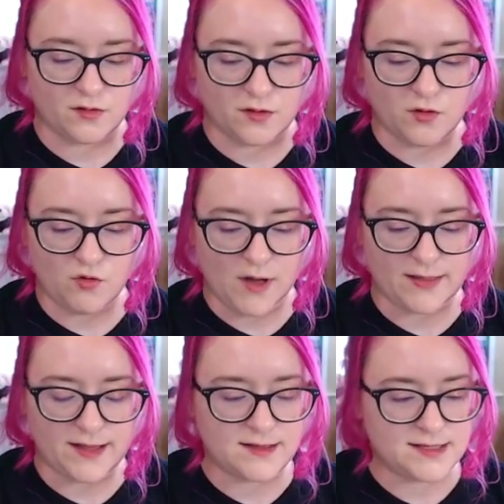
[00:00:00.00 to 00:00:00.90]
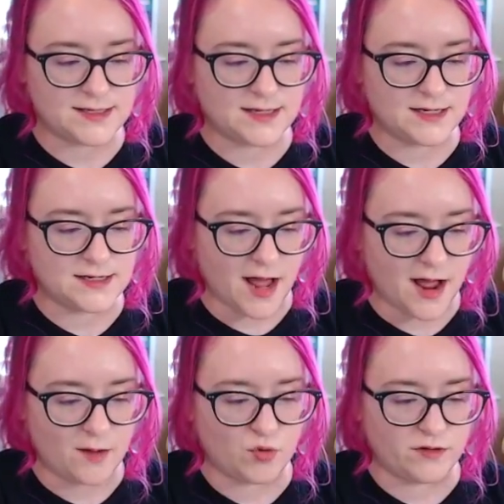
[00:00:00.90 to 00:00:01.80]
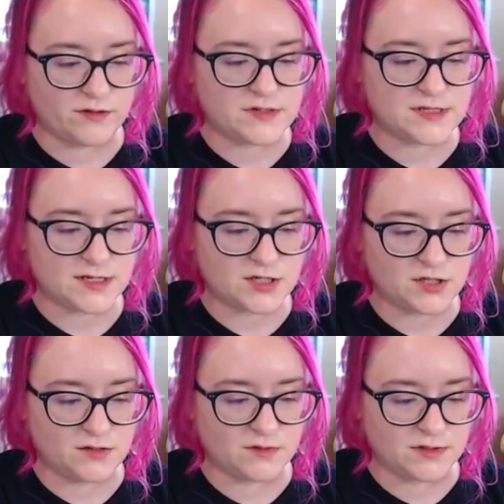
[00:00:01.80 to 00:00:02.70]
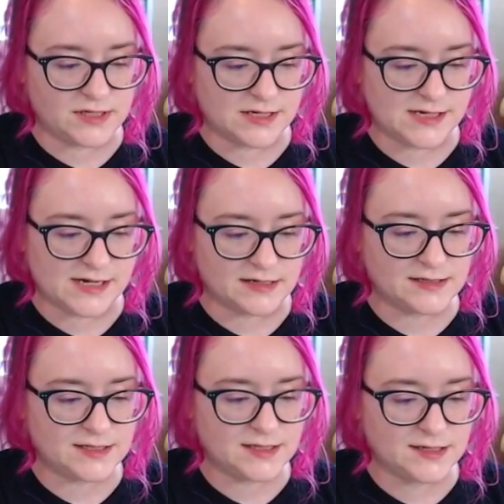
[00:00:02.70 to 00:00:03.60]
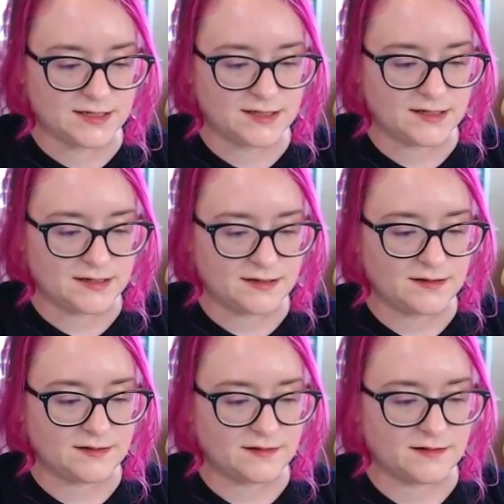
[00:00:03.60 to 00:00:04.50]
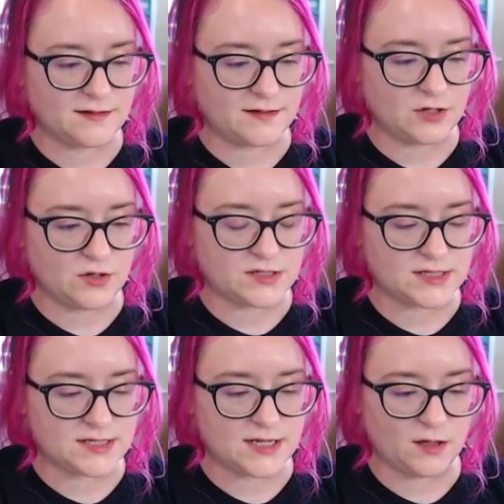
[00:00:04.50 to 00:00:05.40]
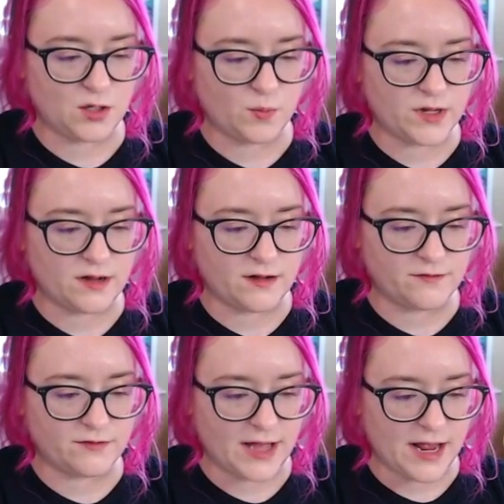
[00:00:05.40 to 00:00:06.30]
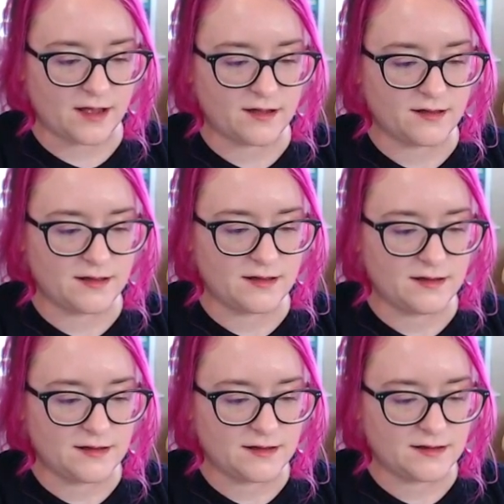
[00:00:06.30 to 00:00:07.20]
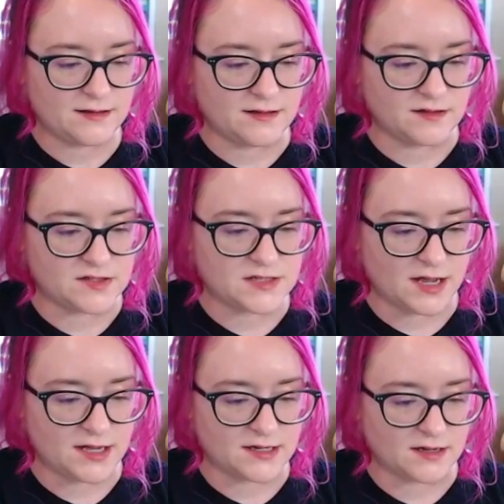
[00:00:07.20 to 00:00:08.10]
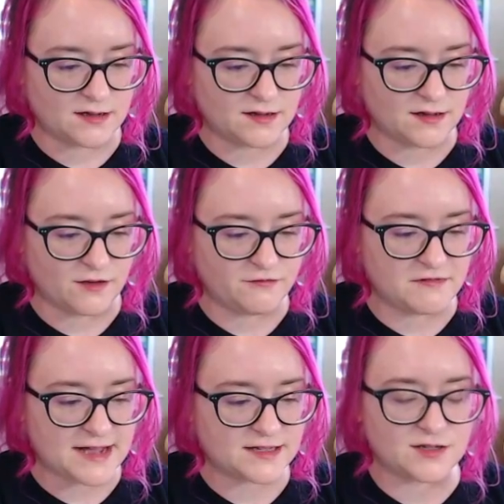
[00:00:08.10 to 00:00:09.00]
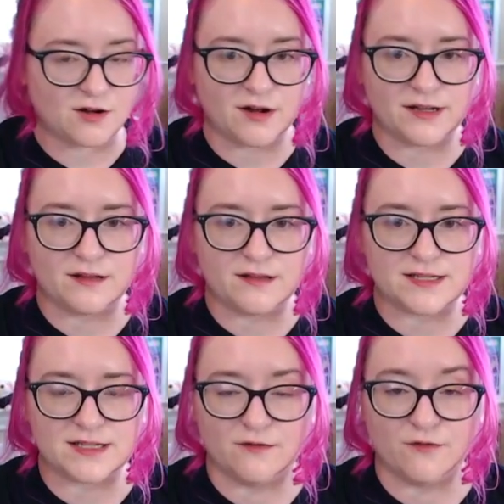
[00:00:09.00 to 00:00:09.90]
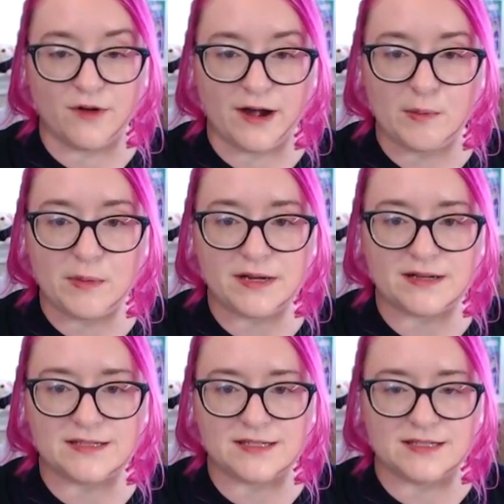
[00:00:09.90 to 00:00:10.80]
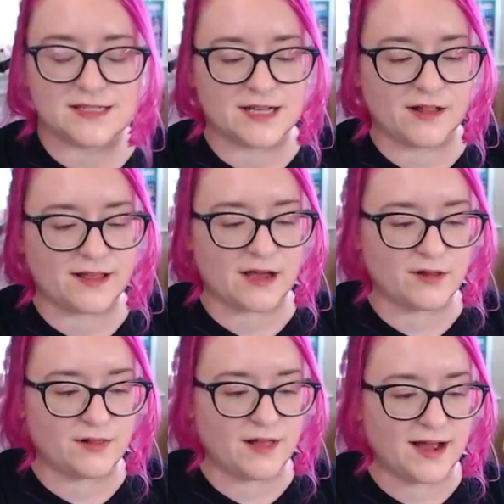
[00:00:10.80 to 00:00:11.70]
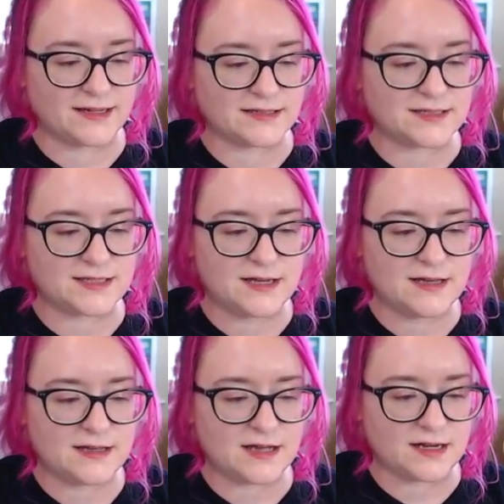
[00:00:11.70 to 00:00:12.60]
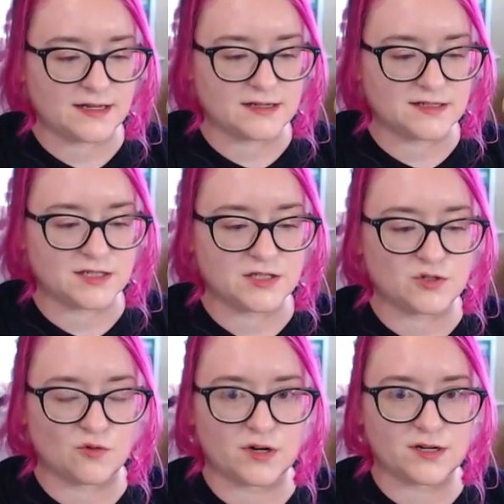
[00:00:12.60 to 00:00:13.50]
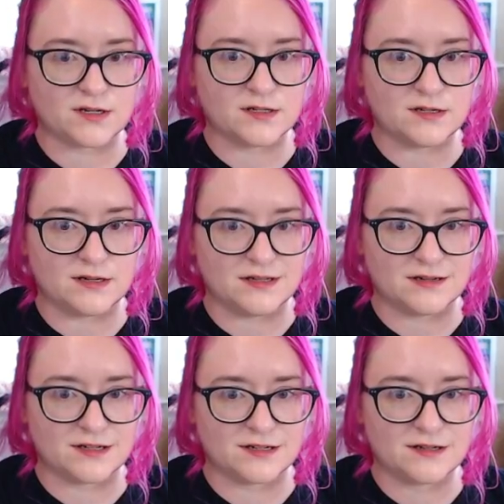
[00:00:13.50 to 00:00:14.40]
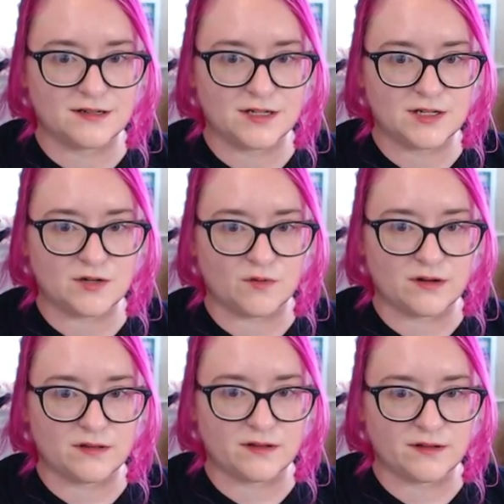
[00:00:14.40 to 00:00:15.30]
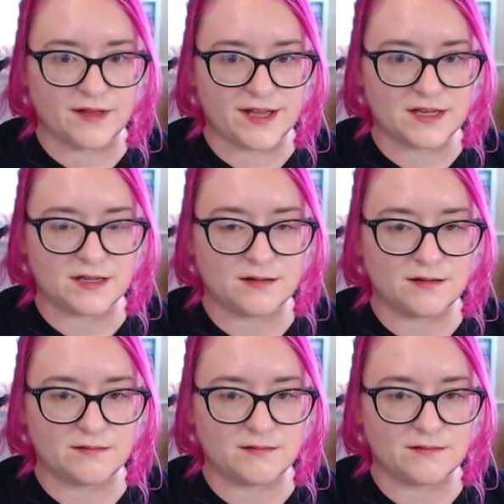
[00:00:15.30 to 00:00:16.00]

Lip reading: Oh, I like this Kadabra. This is actually really neat. You get to see a little bit of, like, the psychic effects on this environment, because you can see, like, how the lines kind of get distorted near where the, like,